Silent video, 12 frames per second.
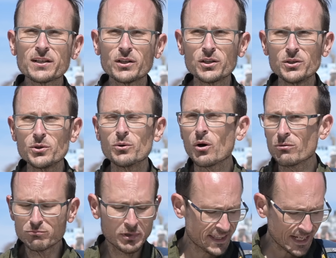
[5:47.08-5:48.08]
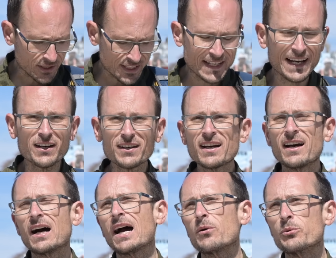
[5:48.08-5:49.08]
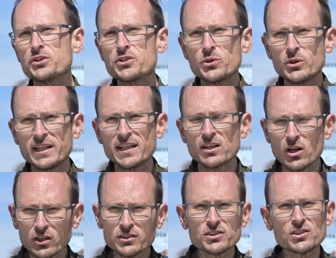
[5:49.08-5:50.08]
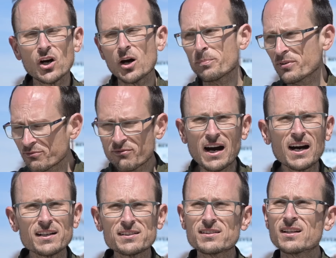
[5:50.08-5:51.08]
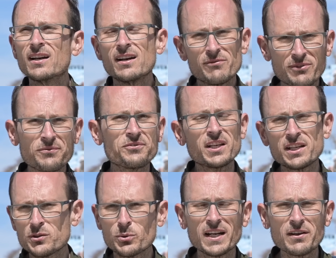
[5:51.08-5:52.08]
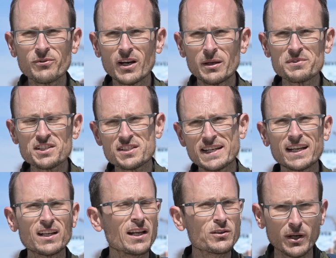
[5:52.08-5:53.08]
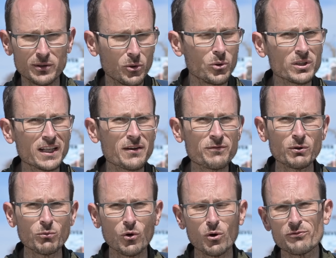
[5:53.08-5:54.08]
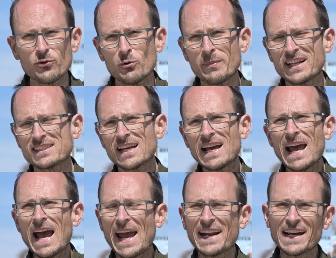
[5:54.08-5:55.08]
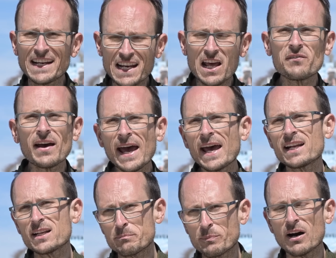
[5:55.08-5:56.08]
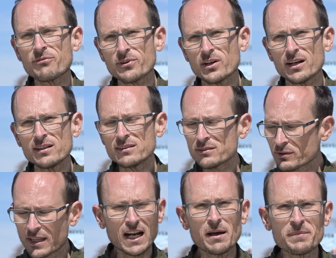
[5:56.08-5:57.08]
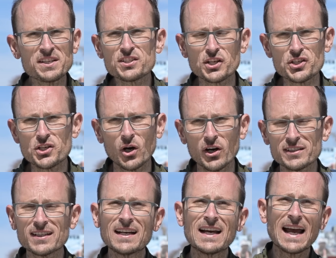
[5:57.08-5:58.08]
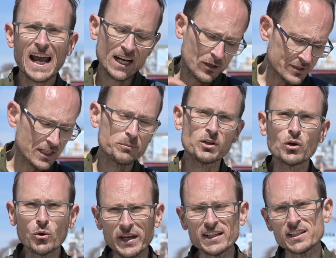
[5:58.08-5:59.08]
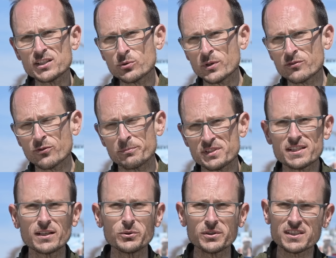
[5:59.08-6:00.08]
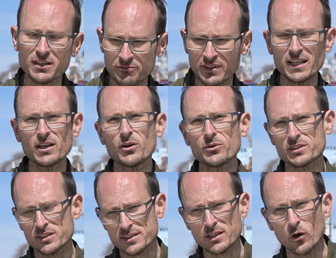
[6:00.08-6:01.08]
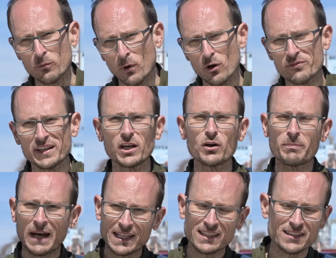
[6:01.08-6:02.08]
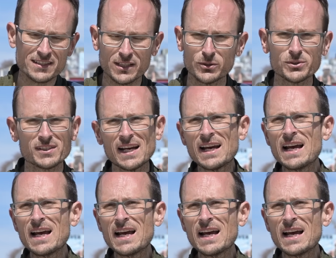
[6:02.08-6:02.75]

tell you without a doubt, I was shooting non-stop, fast, 15, 20 frames a second. I tried all the different RAW formats and I never had a buffer that I missed a shot. And I was able to quickly switch from stills to video, to slow-mo video, back to stills,